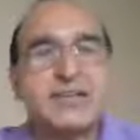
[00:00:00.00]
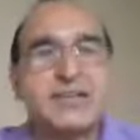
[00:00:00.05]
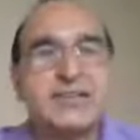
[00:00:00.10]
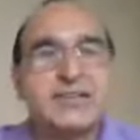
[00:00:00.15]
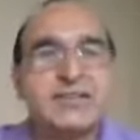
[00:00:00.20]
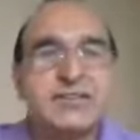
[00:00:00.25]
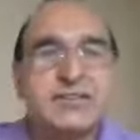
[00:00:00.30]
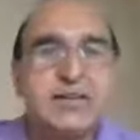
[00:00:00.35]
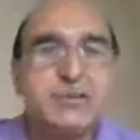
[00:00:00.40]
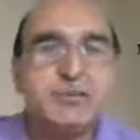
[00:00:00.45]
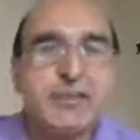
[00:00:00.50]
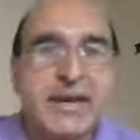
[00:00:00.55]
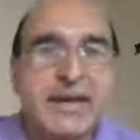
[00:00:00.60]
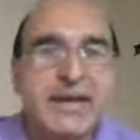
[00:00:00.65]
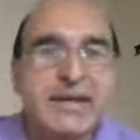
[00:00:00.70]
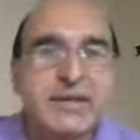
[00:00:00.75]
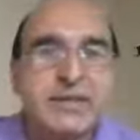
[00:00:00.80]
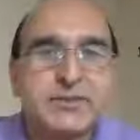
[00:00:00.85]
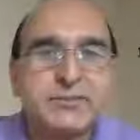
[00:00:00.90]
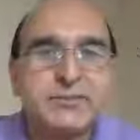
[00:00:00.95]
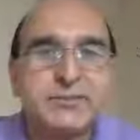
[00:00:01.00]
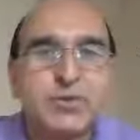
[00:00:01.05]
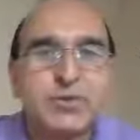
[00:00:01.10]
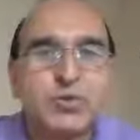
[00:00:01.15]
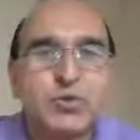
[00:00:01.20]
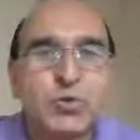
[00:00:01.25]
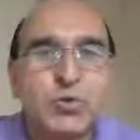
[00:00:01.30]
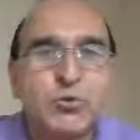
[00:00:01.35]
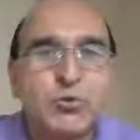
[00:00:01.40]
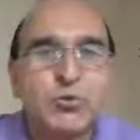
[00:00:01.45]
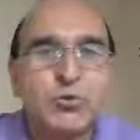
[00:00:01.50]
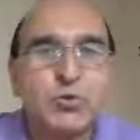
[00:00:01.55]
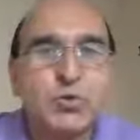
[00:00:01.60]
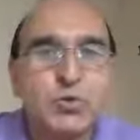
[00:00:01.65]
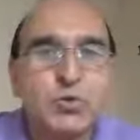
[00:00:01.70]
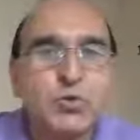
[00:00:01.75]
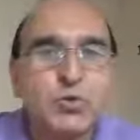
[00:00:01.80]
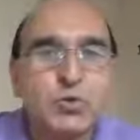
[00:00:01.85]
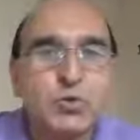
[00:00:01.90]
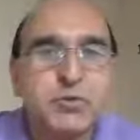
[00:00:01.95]
CPEC, so
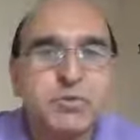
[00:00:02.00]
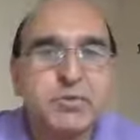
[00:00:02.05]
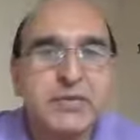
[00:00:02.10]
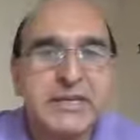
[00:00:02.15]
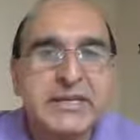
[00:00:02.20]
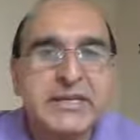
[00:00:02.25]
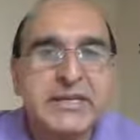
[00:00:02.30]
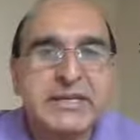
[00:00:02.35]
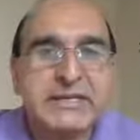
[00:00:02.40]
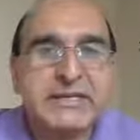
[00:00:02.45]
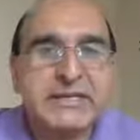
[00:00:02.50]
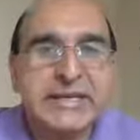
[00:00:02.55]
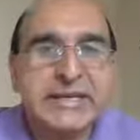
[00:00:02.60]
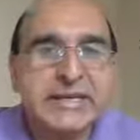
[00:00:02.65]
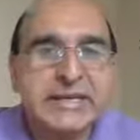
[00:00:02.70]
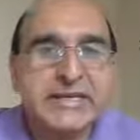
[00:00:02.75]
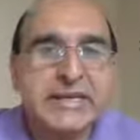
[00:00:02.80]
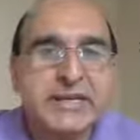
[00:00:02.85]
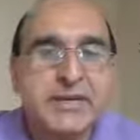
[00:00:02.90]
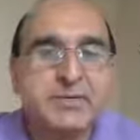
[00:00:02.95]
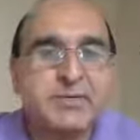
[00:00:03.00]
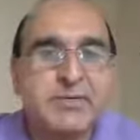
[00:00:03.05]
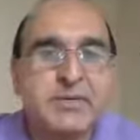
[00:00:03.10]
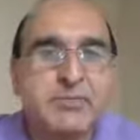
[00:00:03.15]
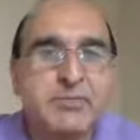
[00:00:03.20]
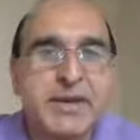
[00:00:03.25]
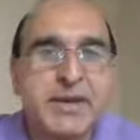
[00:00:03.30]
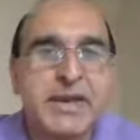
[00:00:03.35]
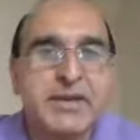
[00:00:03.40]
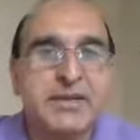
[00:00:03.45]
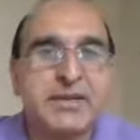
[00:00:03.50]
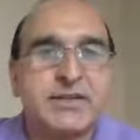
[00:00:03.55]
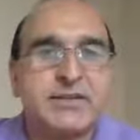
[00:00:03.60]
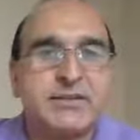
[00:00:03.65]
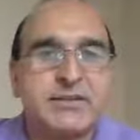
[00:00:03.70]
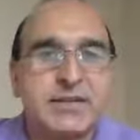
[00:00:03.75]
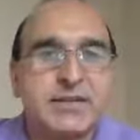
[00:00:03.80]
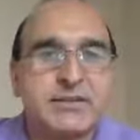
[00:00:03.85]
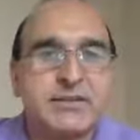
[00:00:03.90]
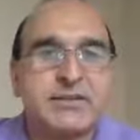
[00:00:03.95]
you should be critical of CPEC in a
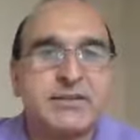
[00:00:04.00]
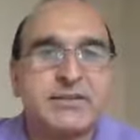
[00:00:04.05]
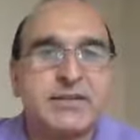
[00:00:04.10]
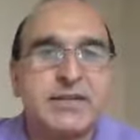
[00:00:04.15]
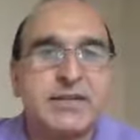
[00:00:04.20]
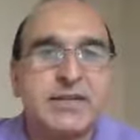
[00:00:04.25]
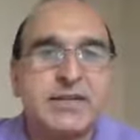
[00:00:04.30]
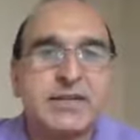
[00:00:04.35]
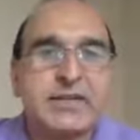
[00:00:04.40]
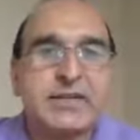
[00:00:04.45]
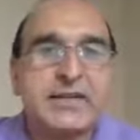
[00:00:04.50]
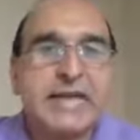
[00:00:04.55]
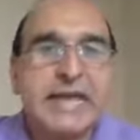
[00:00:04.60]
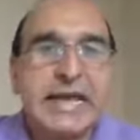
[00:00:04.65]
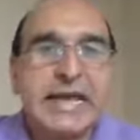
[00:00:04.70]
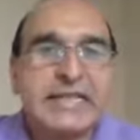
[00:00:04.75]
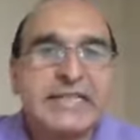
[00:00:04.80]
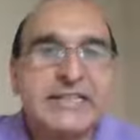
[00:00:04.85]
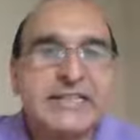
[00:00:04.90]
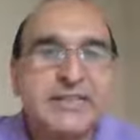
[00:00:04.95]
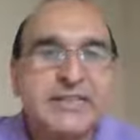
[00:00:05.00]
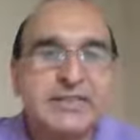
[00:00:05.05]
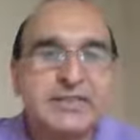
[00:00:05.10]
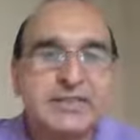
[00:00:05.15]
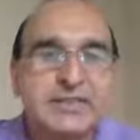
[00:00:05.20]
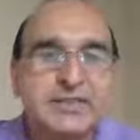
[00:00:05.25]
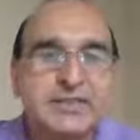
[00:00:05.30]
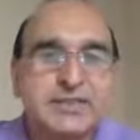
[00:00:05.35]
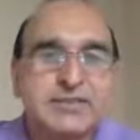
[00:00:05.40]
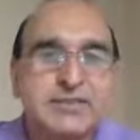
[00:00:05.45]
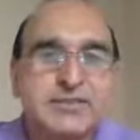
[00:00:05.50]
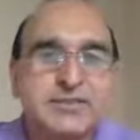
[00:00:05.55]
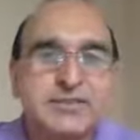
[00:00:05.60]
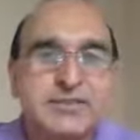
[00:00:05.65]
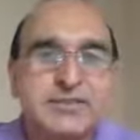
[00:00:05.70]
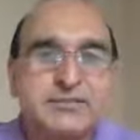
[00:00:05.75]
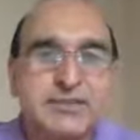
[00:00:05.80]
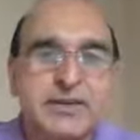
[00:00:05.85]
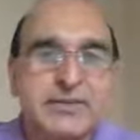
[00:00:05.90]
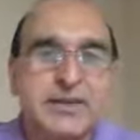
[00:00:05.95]
sense. Is it,
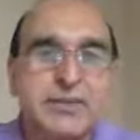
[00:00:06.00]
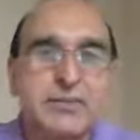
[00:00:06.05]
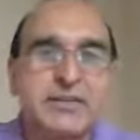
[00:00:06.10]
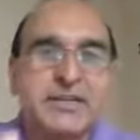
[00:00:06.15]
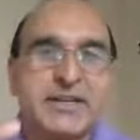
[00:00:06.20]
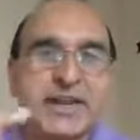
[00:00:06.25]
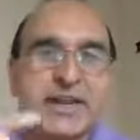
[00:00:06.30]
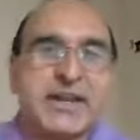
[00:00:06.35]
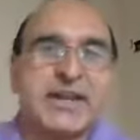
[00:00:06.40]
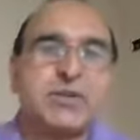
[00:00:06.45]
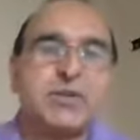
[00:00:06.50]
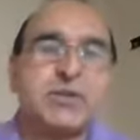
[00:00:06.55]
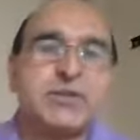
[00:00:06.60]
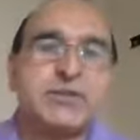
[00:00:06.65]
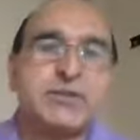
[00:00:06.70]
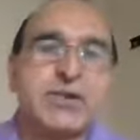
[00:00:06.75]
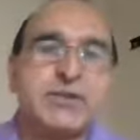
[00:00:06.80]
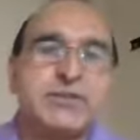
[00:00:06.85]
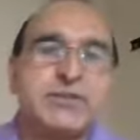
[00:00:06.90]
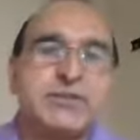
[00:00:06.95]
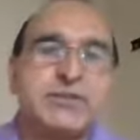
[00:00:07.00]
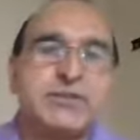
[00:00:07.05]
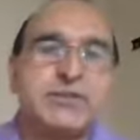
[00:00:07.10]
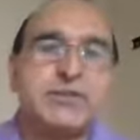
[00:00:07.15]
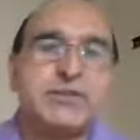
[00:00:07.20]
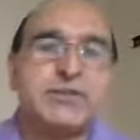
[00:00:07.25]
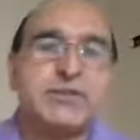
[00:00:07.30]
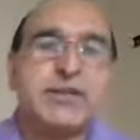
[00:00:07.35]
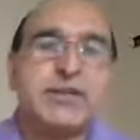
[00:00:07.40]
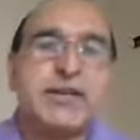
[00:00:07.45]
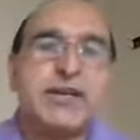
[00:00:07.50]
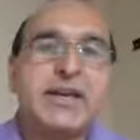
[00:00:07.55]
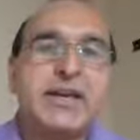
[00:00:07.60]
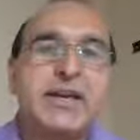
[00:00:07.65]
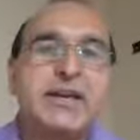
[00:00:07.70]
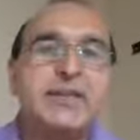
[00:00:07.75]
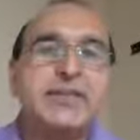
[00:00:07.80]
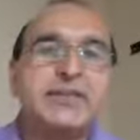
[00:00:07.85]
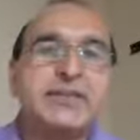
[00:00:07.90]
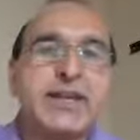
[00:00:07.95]
for example, the negative aspects?
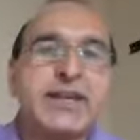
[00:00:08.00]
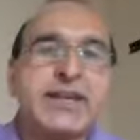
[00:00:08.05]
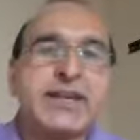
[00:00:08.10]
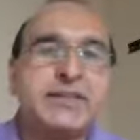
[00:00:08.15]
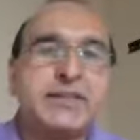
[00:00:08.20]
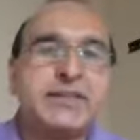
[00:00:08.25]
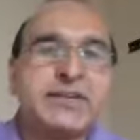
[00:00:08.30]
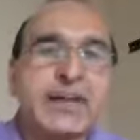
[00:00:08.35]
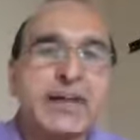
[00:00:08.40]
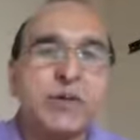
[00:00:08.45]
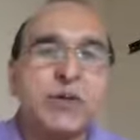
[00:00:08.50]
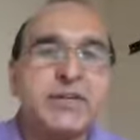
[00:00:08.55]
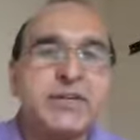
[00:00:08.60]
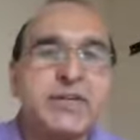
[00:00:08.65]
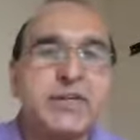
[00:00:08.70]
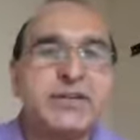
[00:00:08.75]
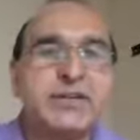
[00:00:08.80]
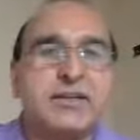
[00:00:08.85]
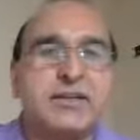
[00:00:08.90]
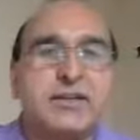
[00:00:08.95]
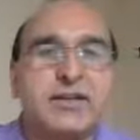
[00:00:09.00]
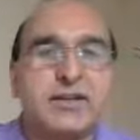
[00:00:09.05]
It is another colonial